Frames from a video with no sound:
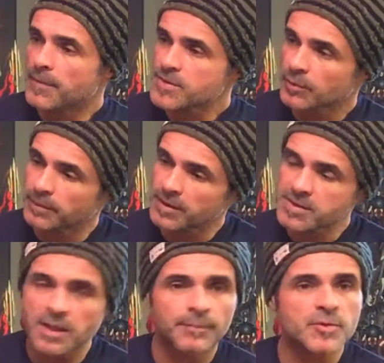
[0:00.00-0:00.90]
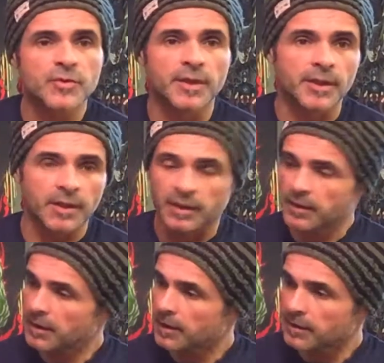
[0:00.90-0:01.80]
So, but the sculpt is really good.
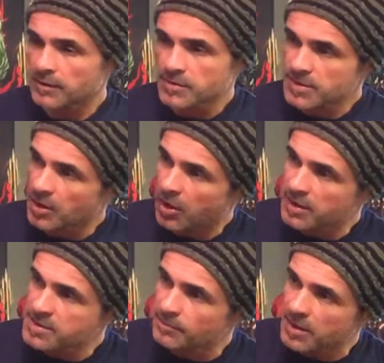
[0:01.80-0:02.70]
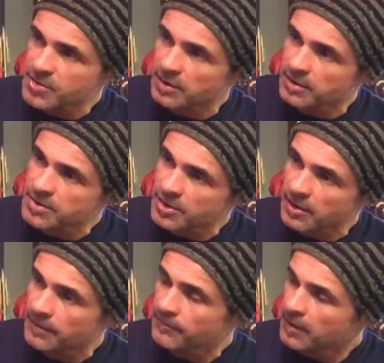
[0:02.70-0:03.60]
You see all his
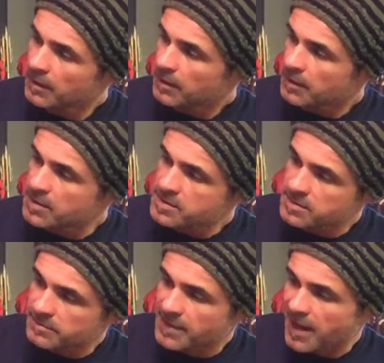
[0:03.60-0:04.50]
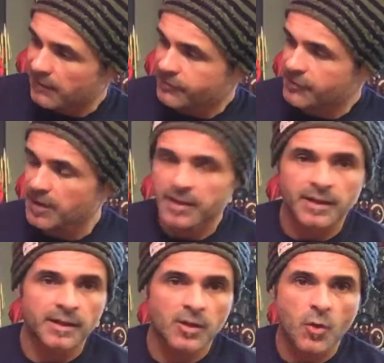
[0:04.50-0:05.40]
musculature. He's got
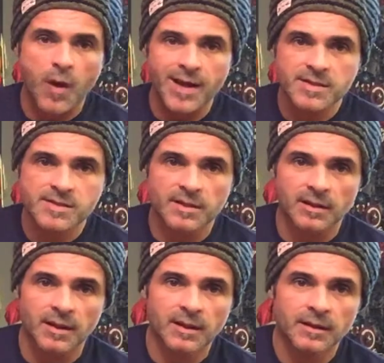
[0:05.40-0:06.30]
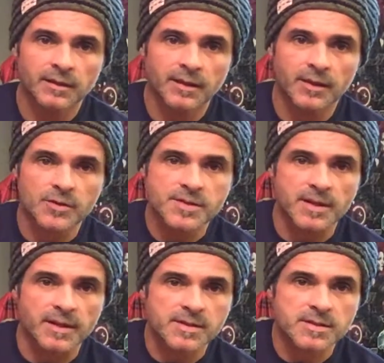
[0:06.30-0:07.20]
freaking Quadzilla. Look at those
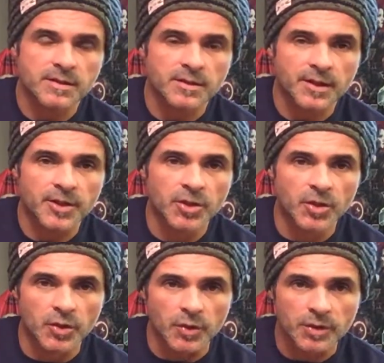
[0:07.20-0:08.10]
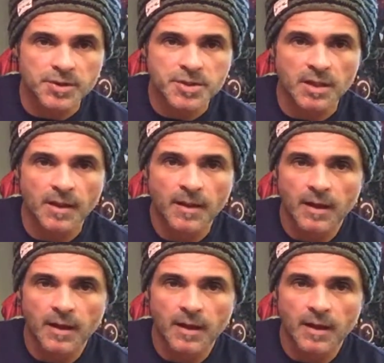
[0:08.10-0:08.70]
things. They're huge.